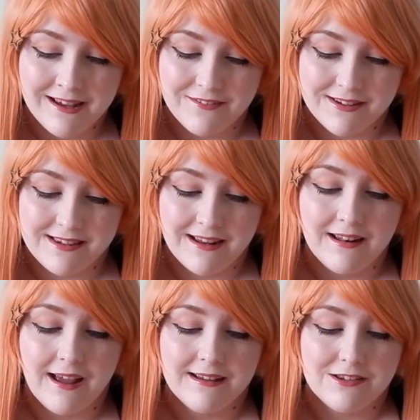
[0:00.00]
The scent
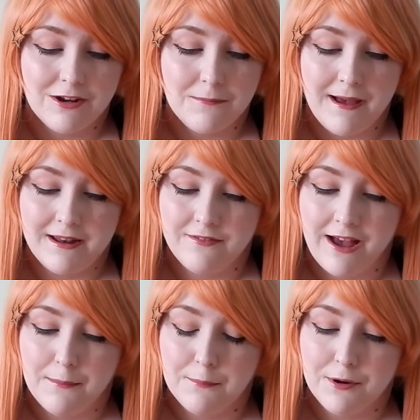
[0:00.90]
lies on a bed of
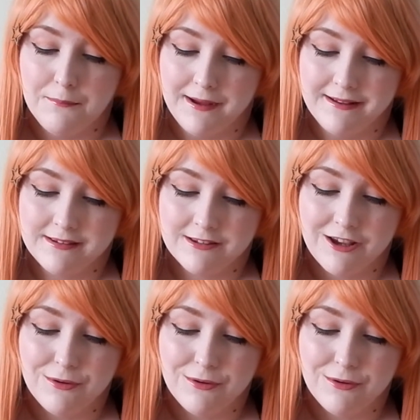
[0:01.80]
amber and musk,